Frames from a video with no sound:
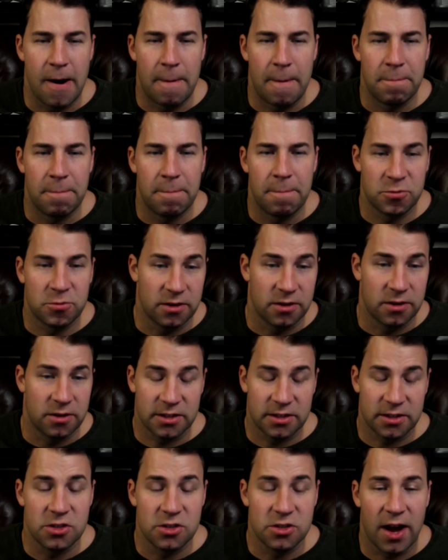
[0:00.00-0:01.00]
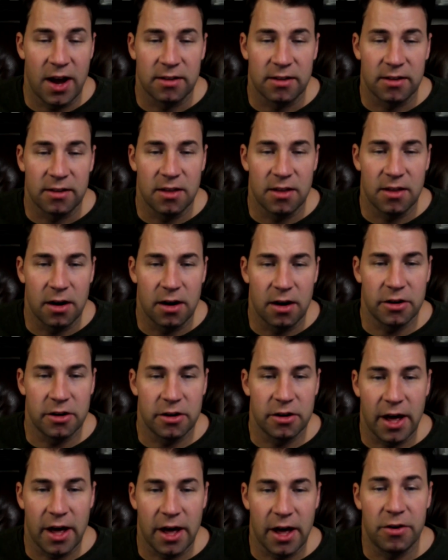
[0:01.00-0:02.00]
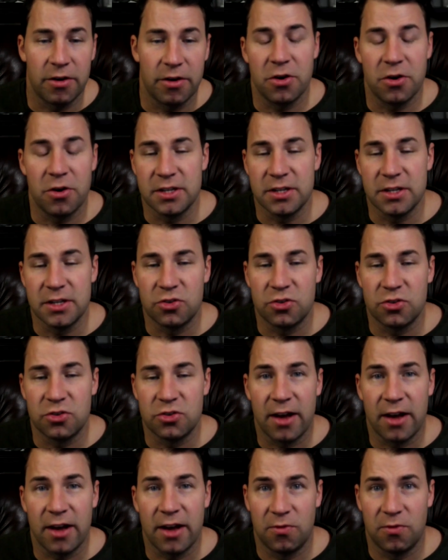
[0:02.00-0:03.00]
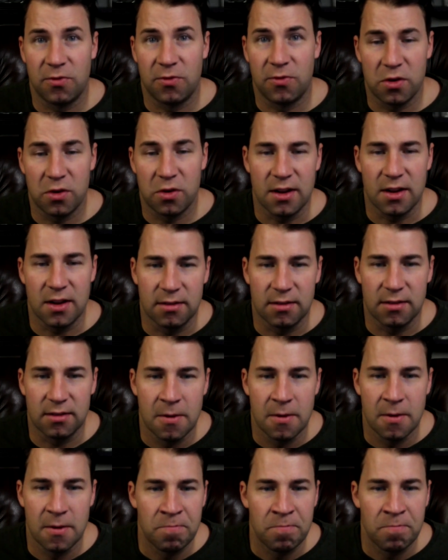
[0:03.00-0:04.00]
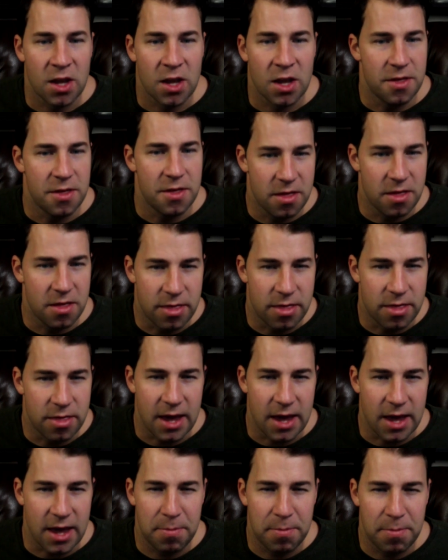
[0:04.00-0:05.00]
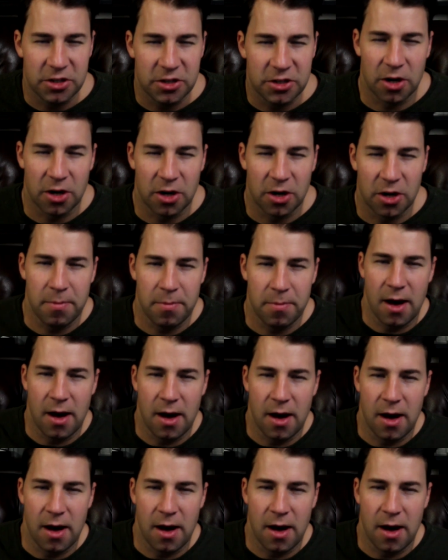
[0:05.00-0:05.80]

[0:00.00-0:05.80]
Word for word: I'm sorry, 16 tracks there. Glitter Glider, 13 tracks with four cities. And then the 8 bit jump, um,